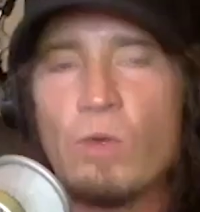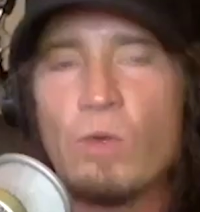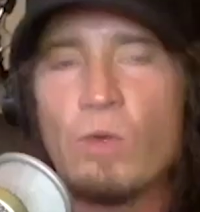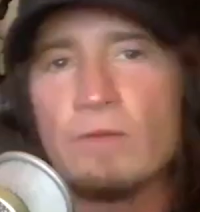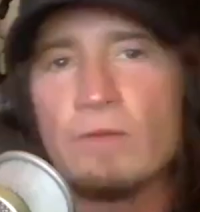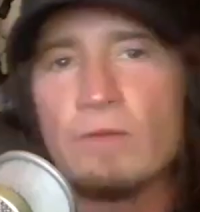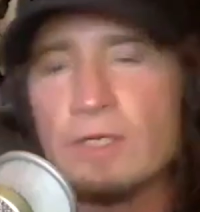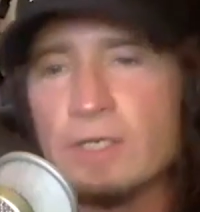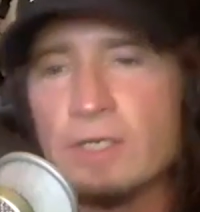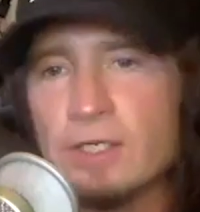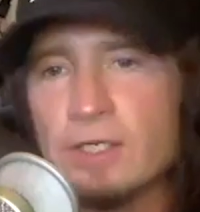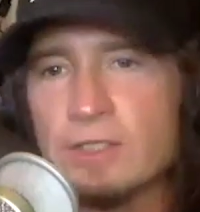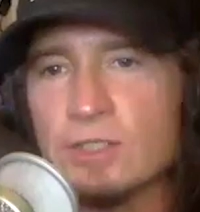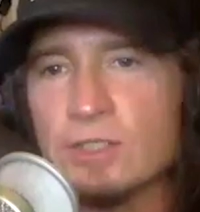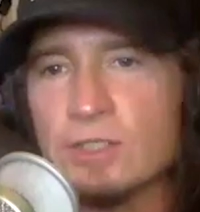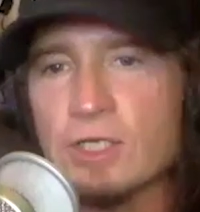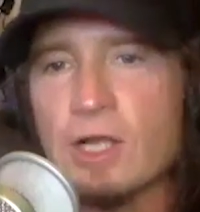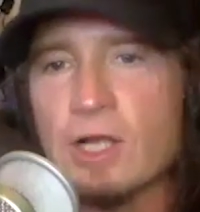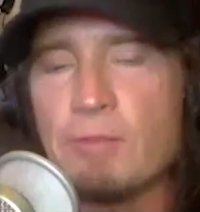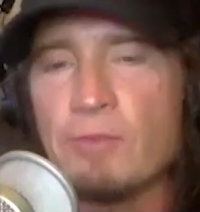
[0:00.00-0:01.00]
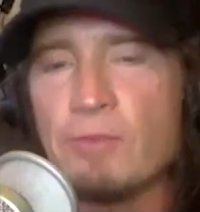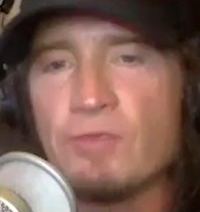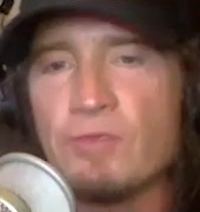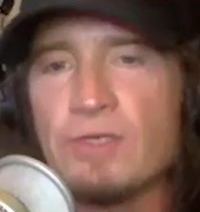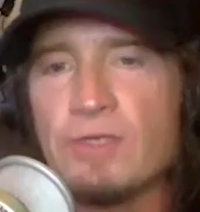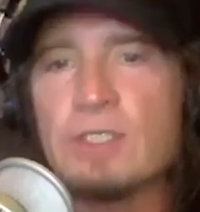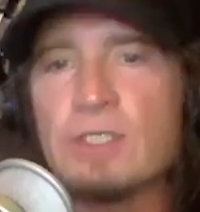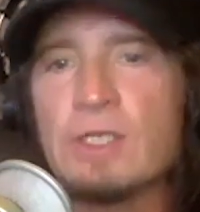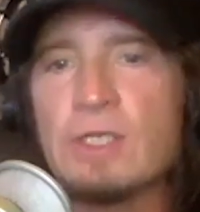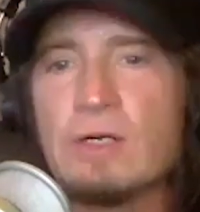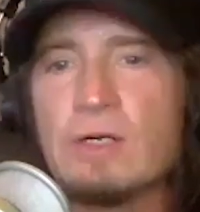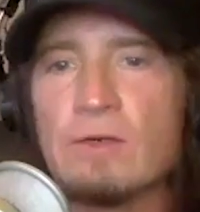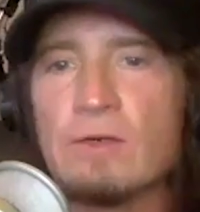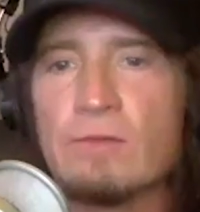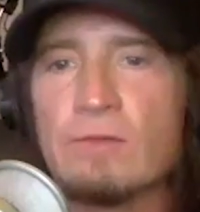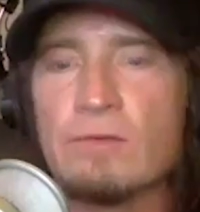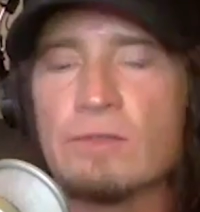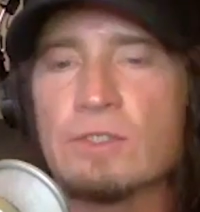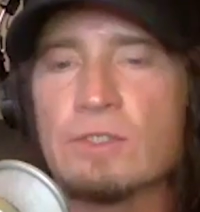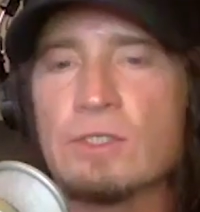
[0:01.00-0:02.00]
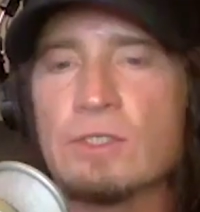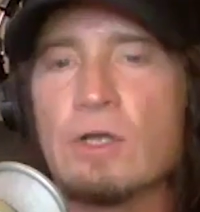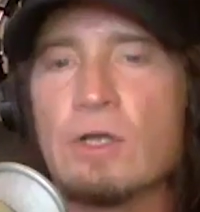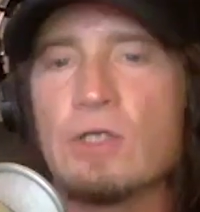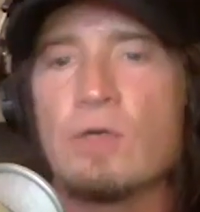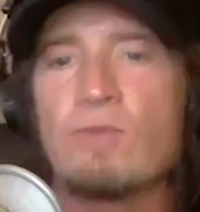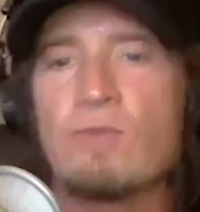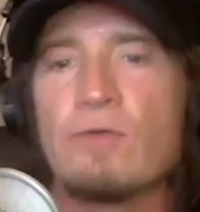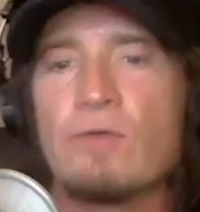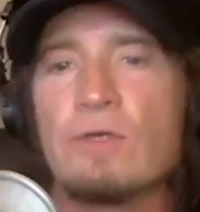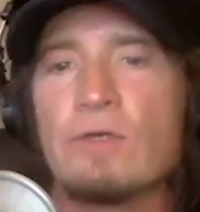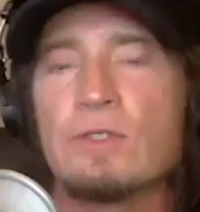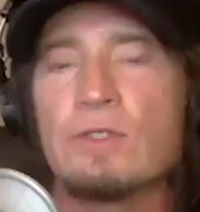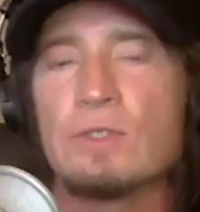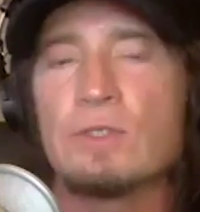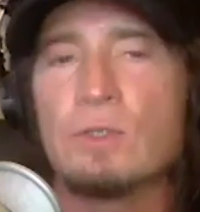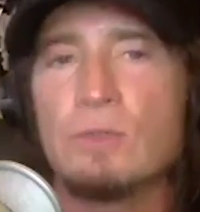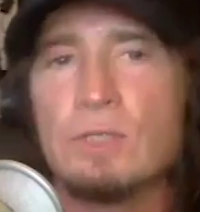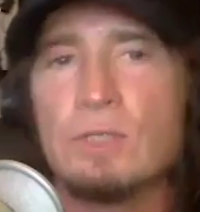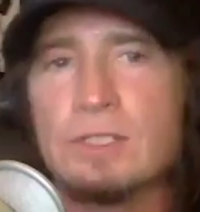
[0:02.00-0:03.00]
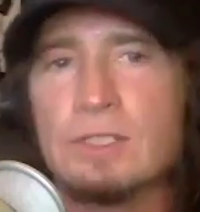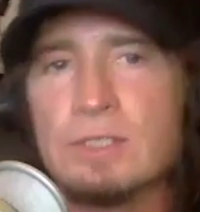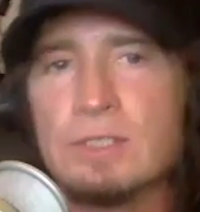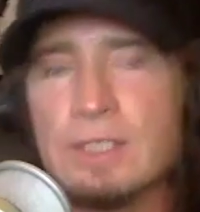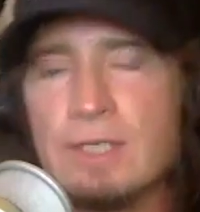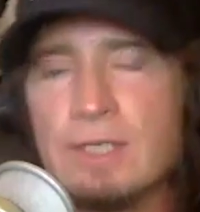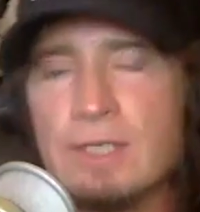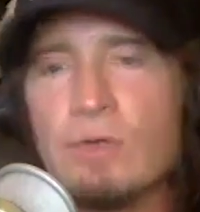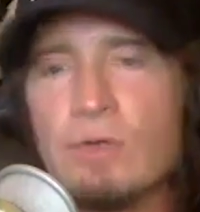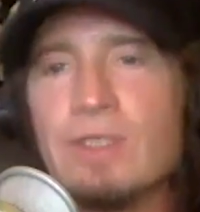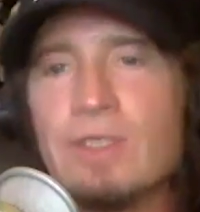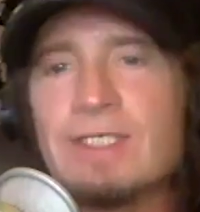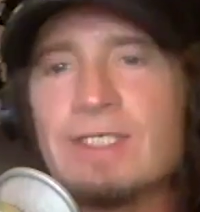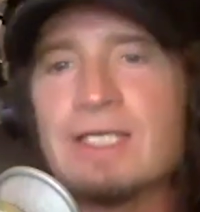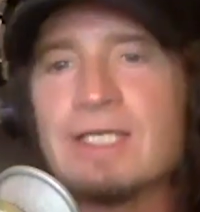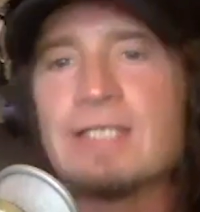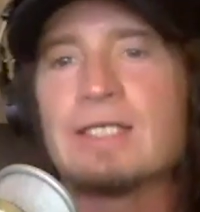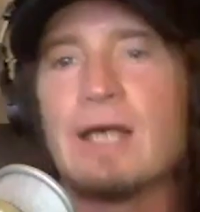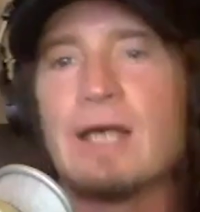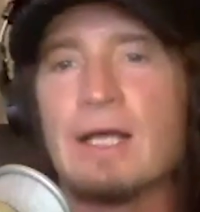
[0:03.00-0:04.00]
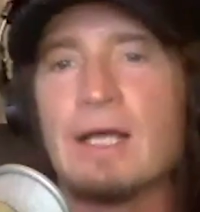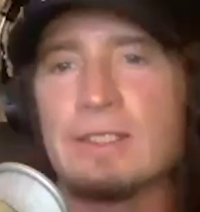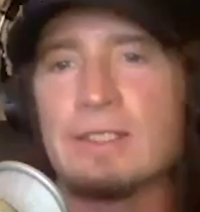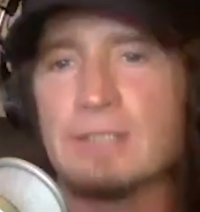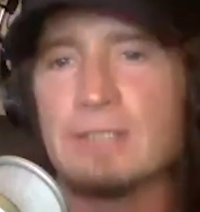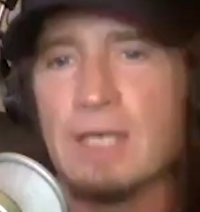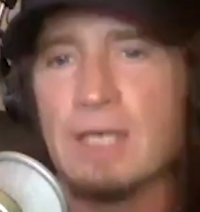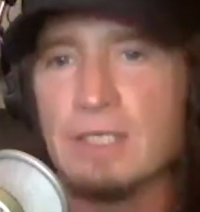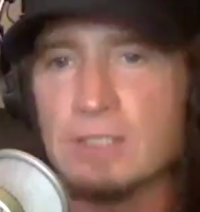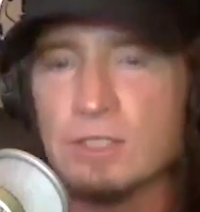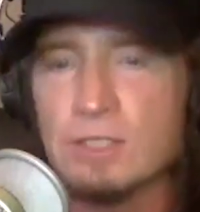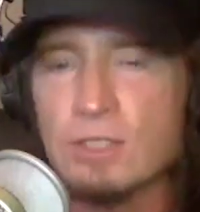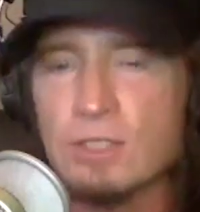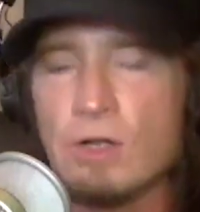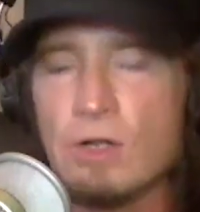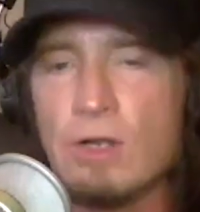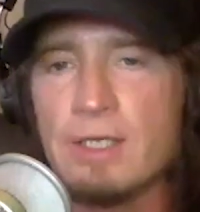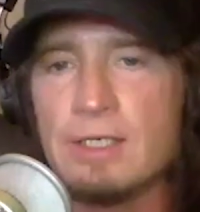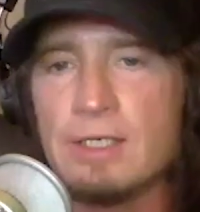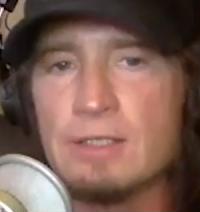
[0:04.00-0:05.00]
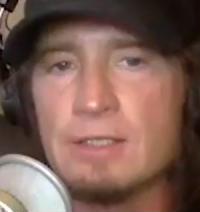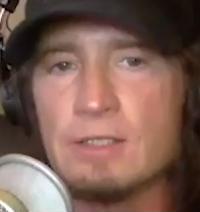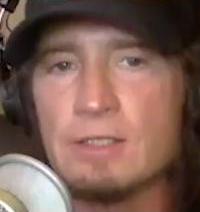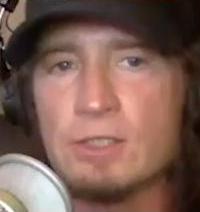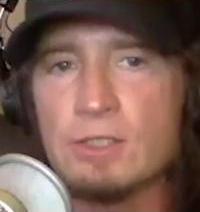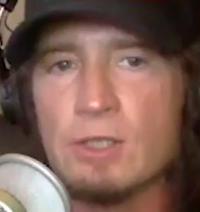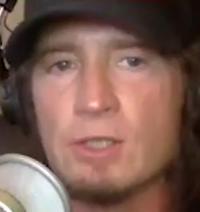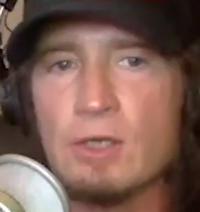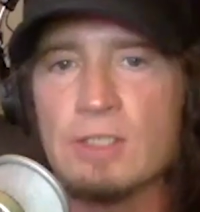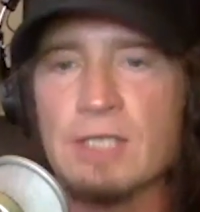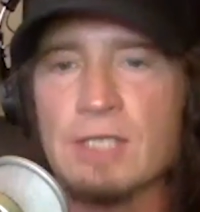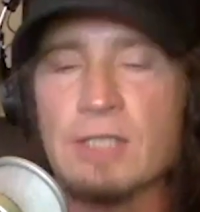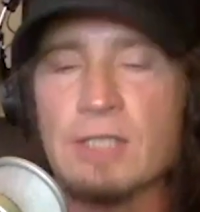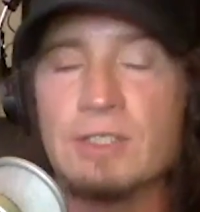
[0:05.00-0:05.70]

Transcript: there's a couple things here. The song you're referring to is, even though he says God hates us all in it, the song is actually